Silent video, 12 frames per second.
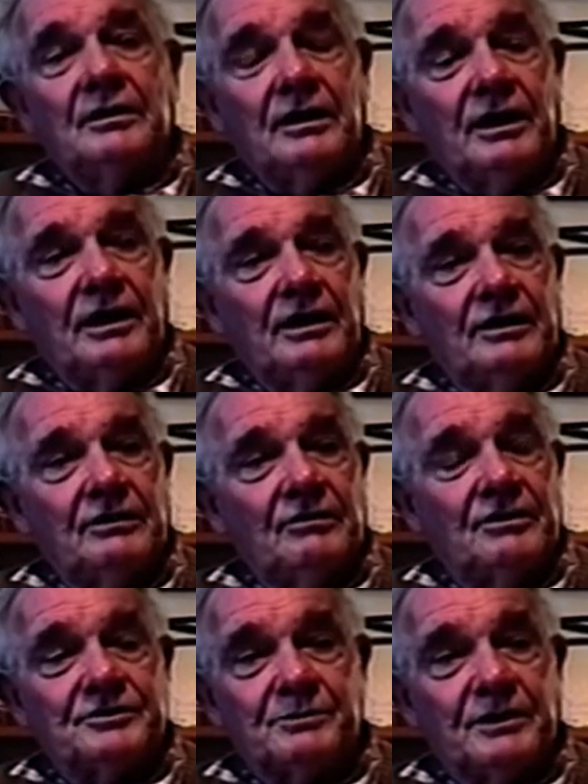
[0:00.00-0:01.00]
and
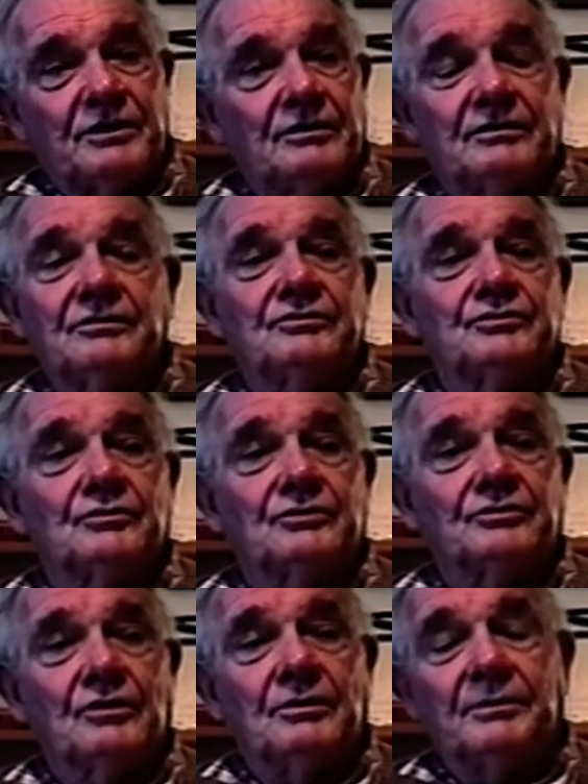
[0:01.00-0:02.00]
I spent a short
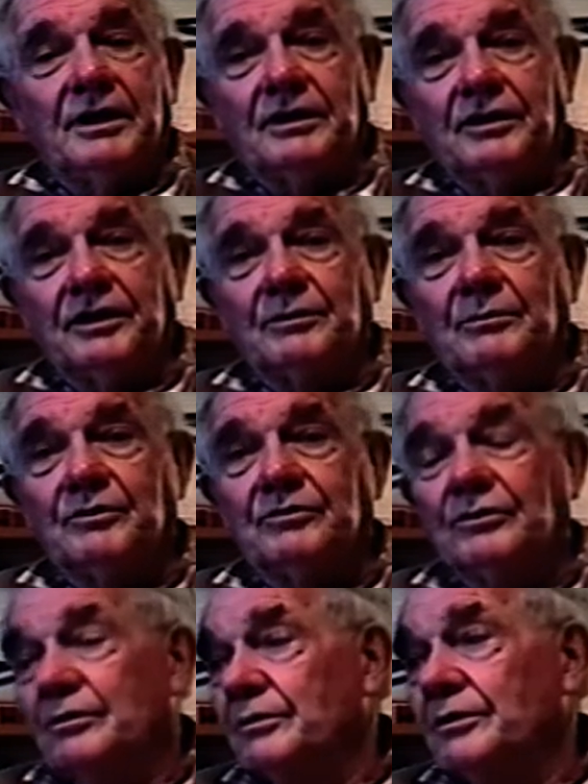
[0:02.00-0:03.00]
time down at
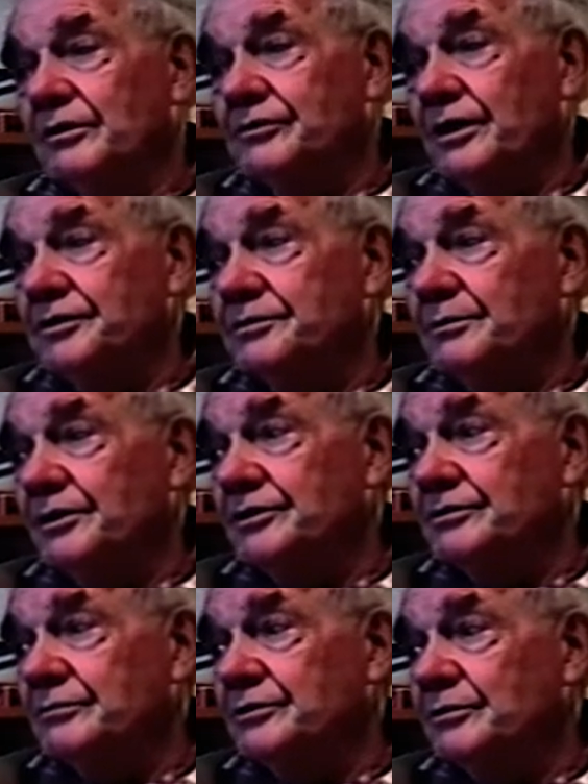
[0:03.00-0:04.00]
Ekamatu when the station master was